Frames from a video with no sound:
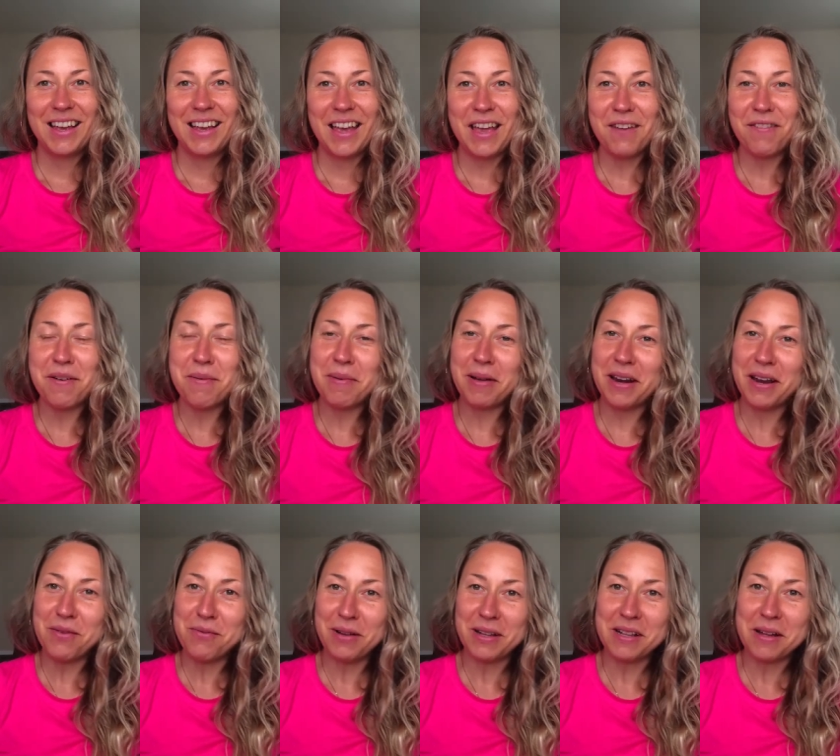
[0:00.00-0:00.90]
Hey
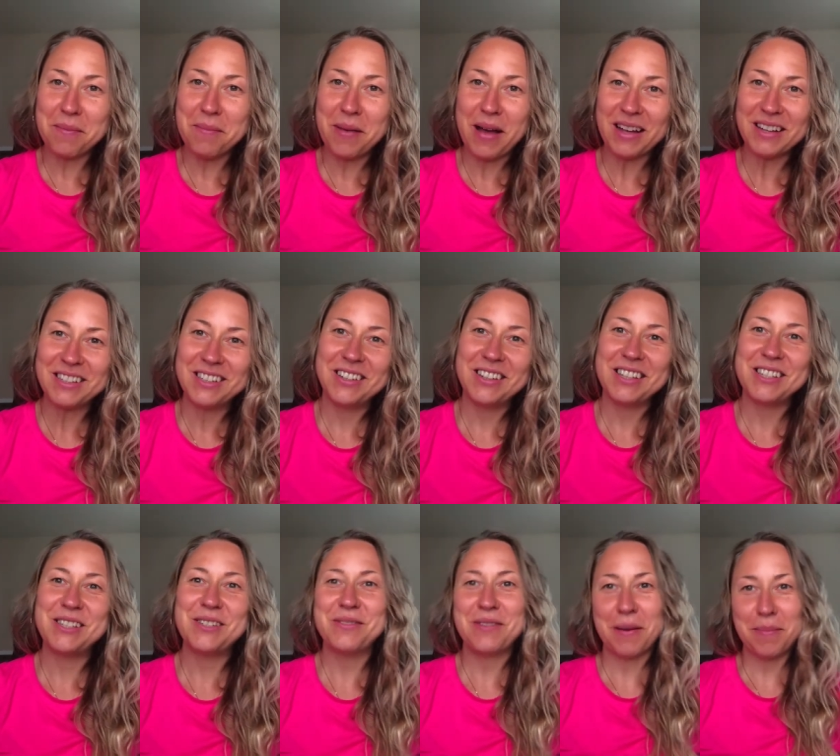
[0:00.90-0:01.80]
everybody, welcome back to
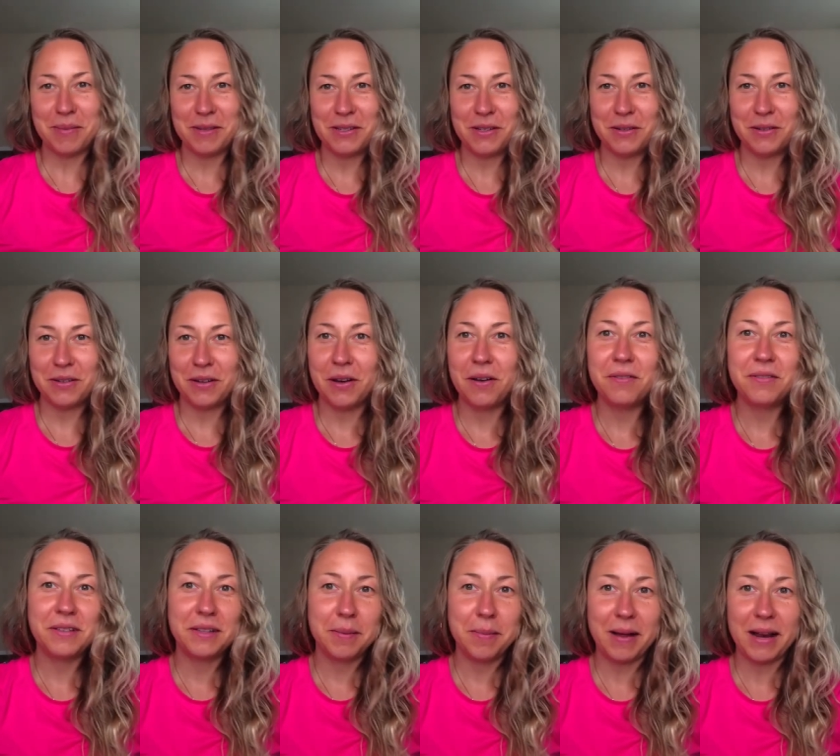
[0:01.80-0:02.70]
this new episode of
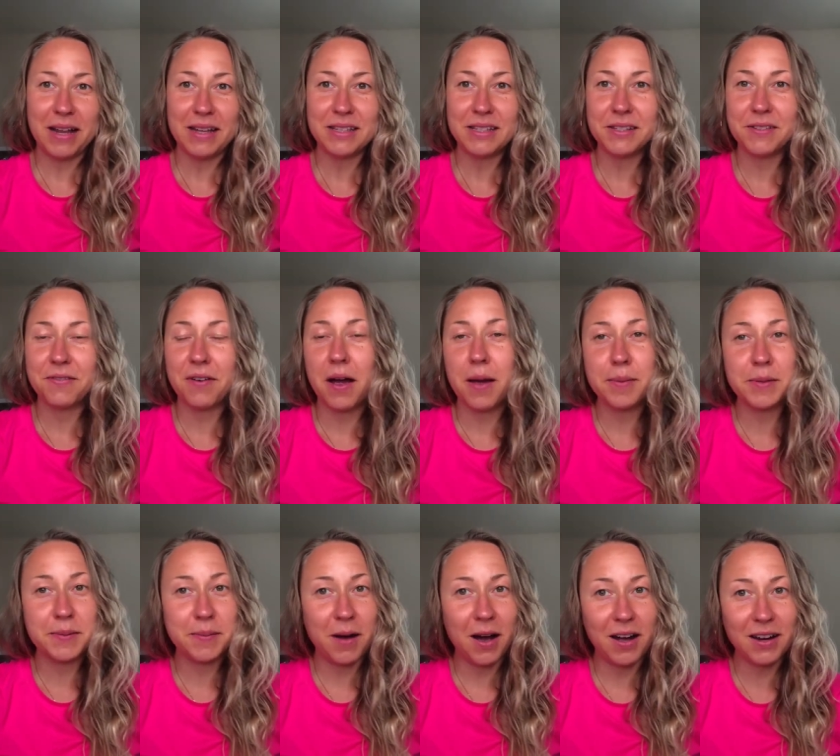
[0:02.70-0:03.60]
the Balanced
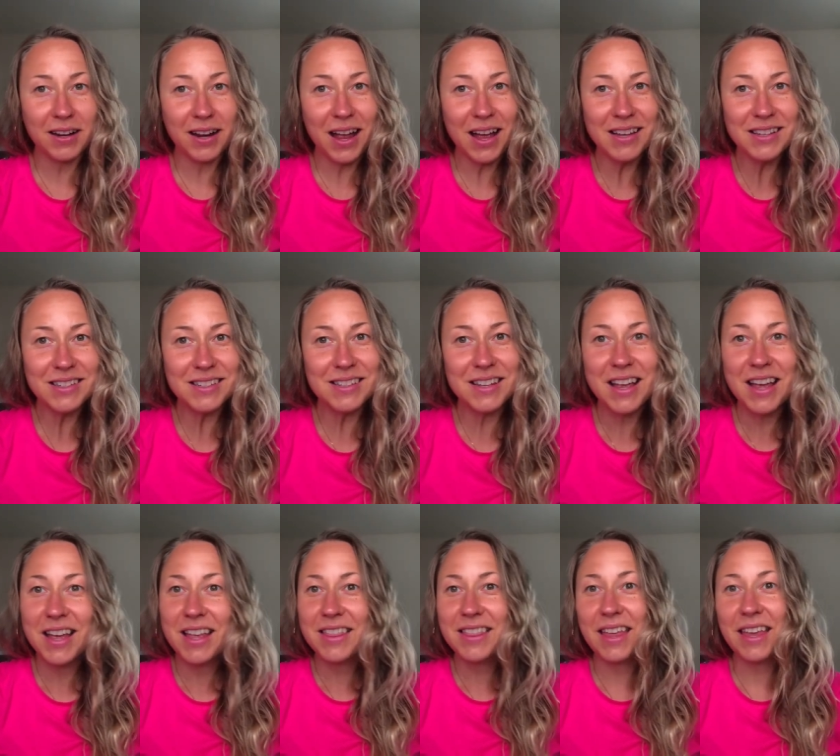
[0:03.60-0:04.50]
Vibes podcast.
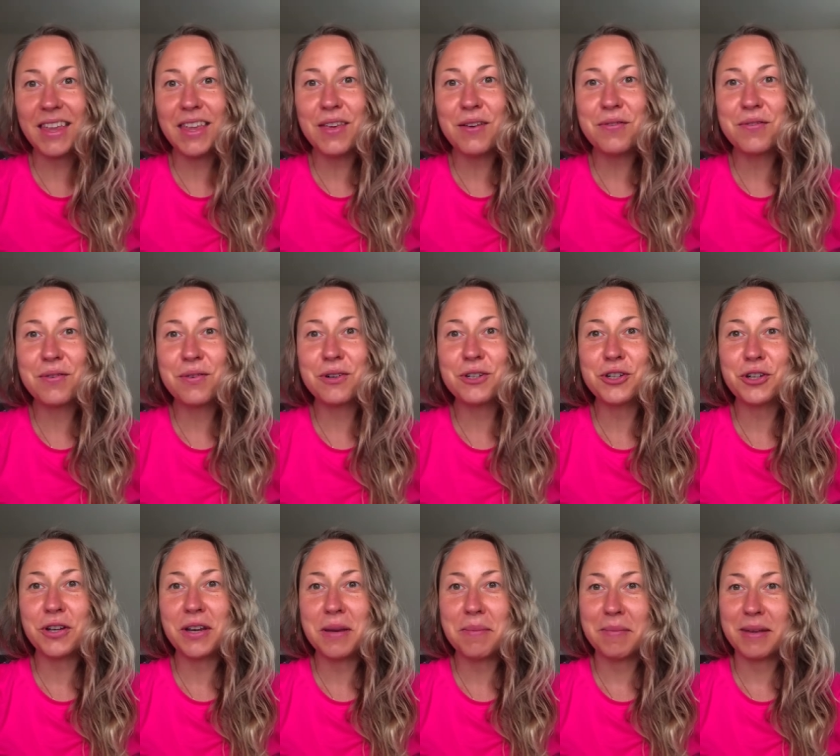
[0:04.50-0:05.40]
Thank you for
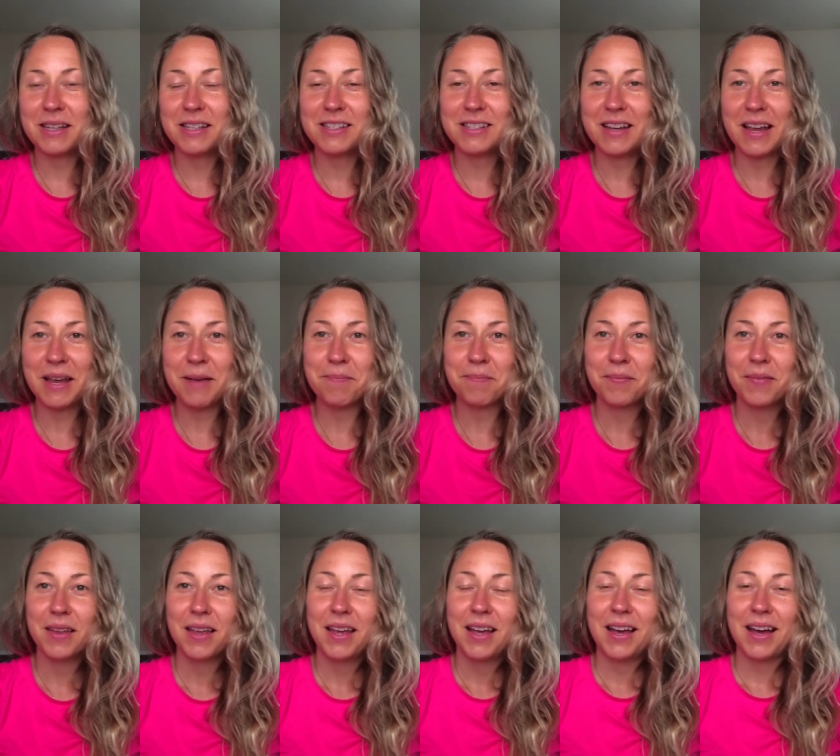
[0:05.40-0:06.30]
joining me today.
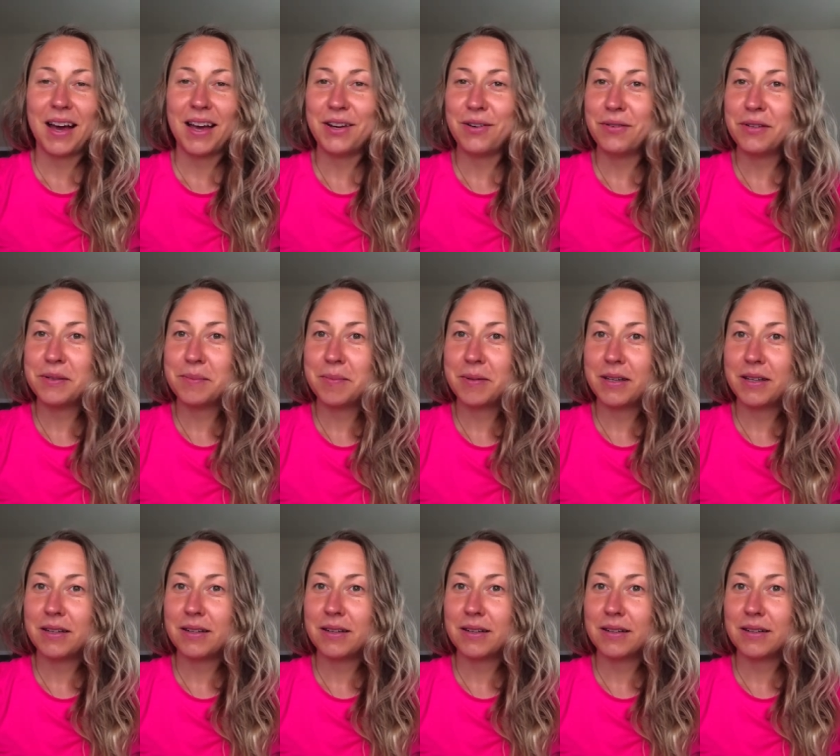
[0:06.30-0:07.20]
I know it's
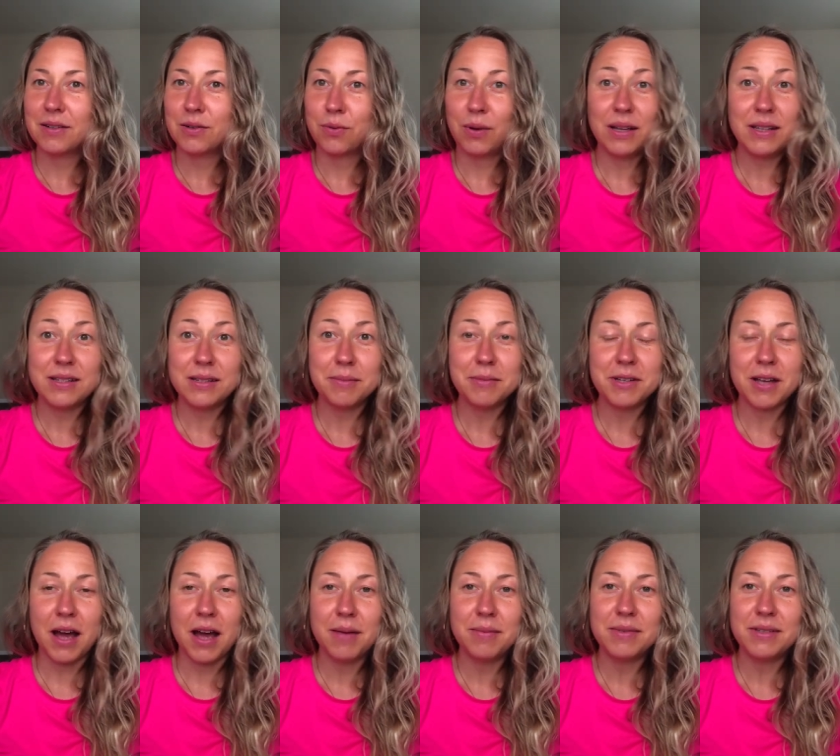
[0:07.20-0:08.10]
been quite some
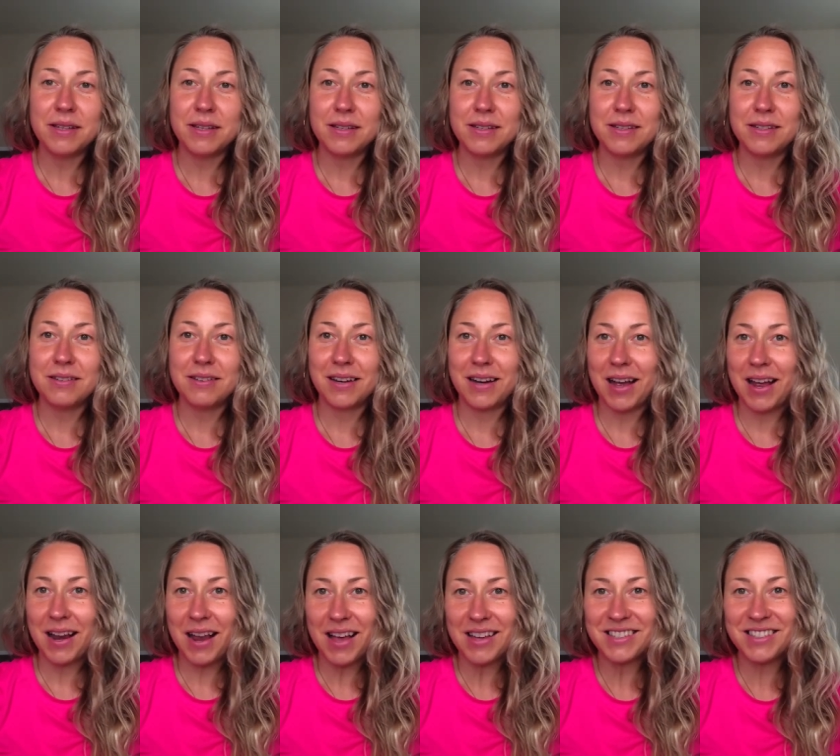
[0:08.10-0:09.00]
time since you and I
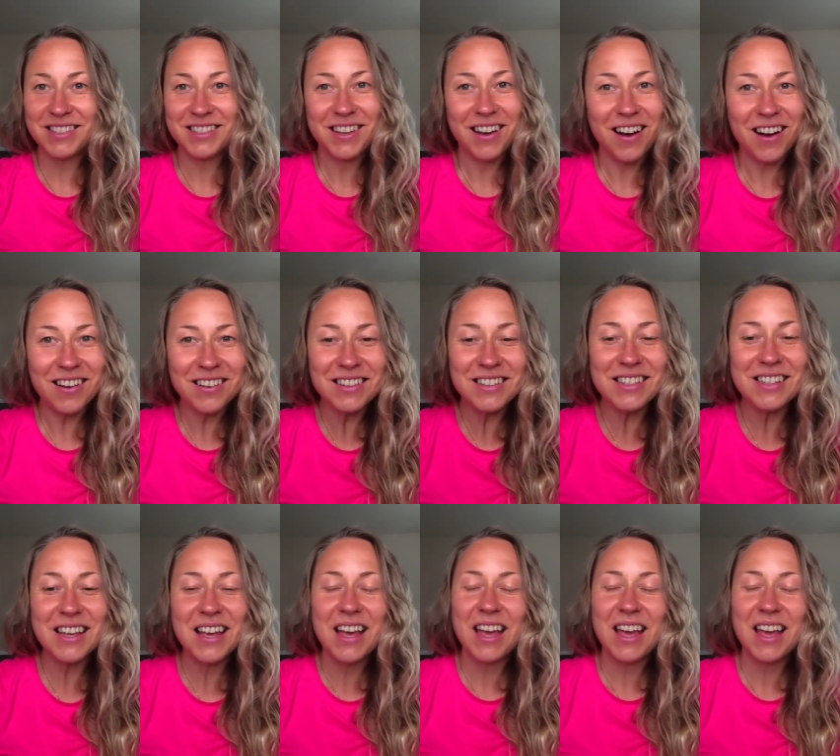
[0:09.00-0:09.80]
last talked,